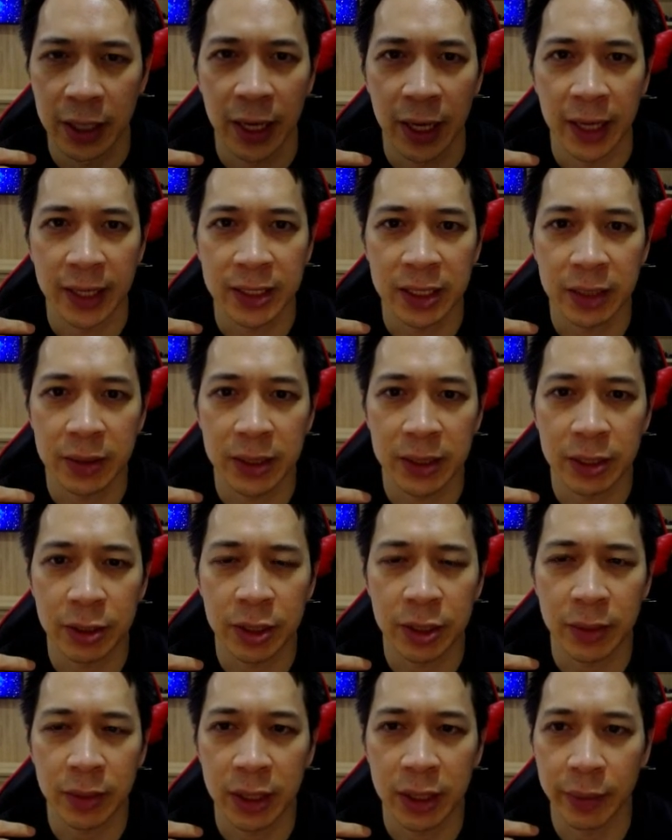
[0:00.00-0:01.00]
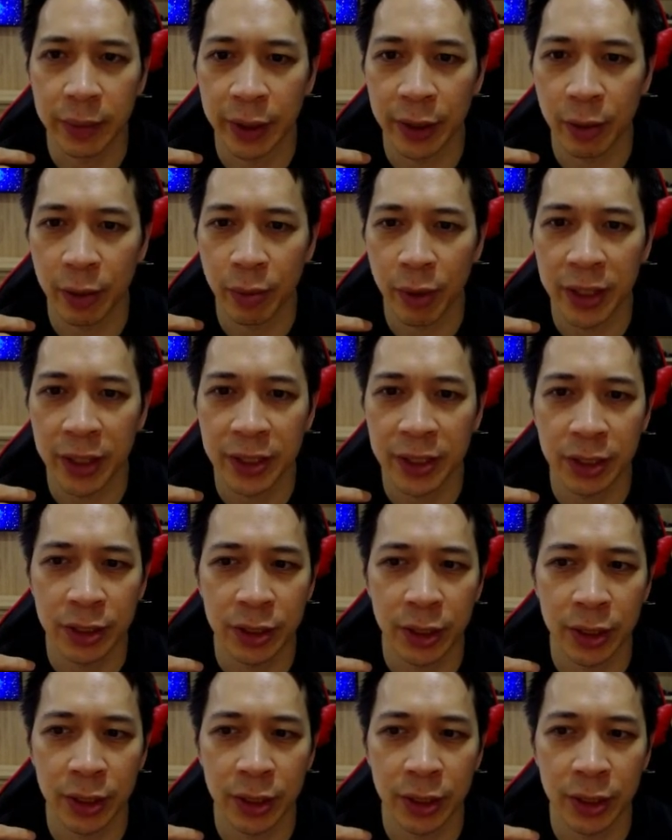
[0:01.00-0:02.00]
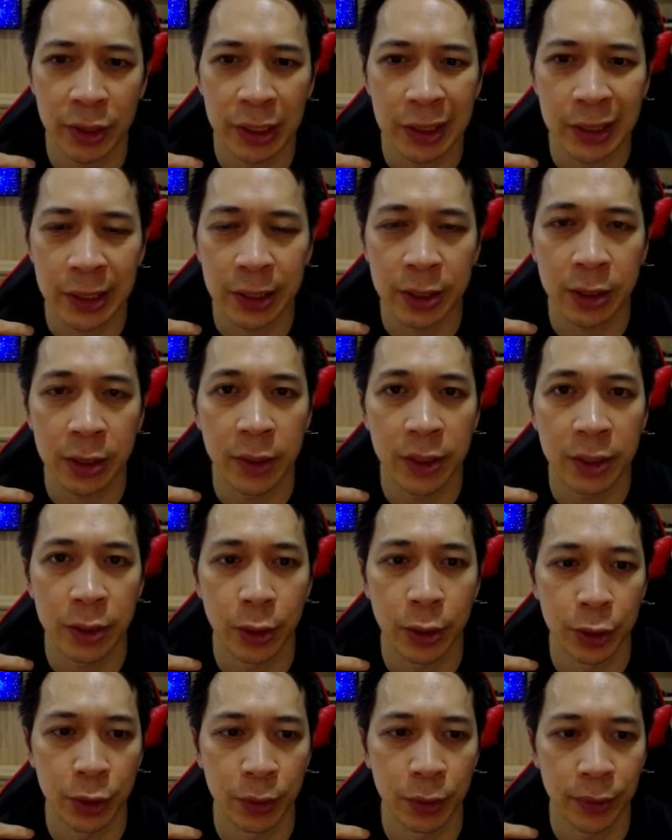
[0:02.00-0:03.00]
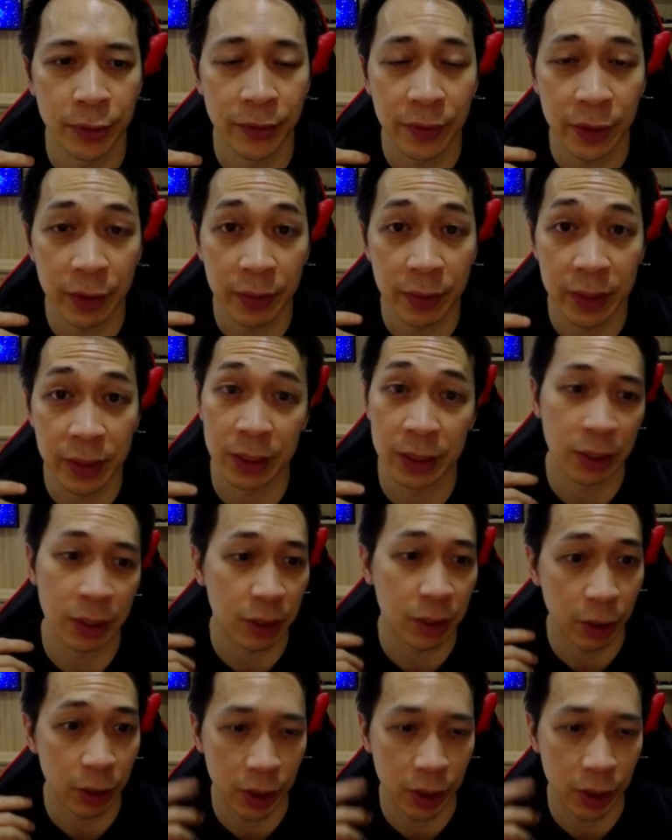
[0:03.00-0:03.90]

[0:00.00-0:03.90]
I guess these are some of the bigger brands here, so they don't really need too much social proof here because there's